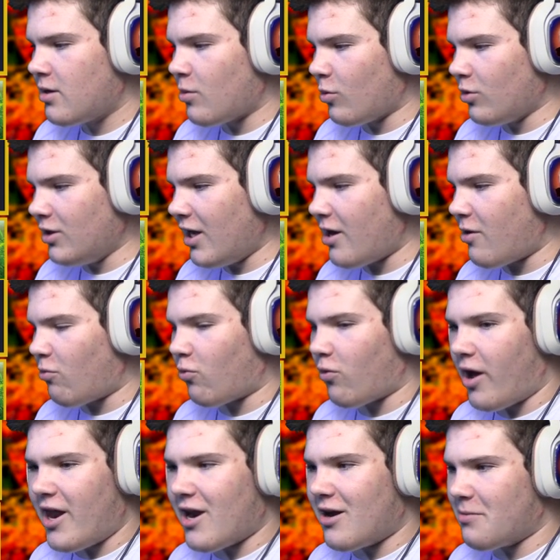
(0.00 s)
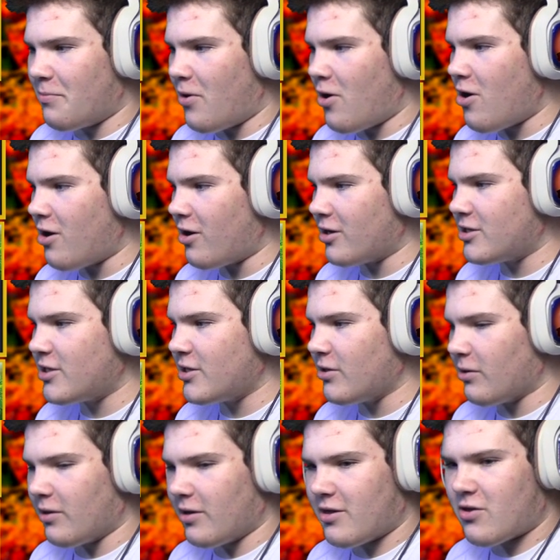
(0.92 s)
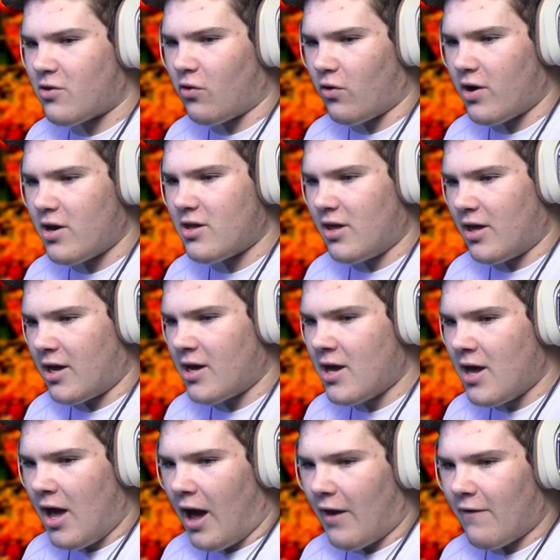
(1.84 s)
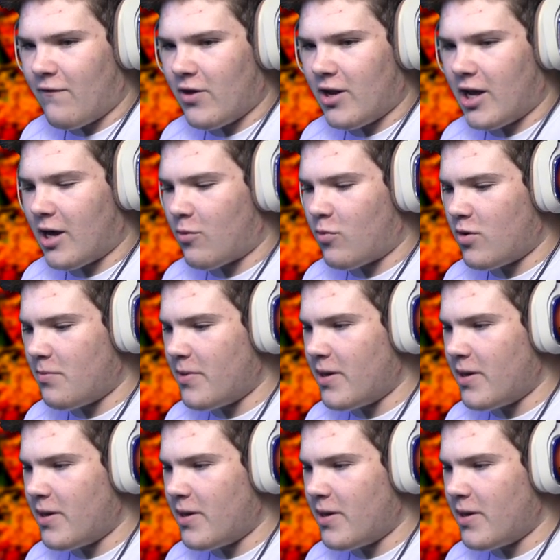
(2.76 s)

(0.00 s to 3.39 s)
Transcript: We're like right on par, too. That's crazy. I felt like we'd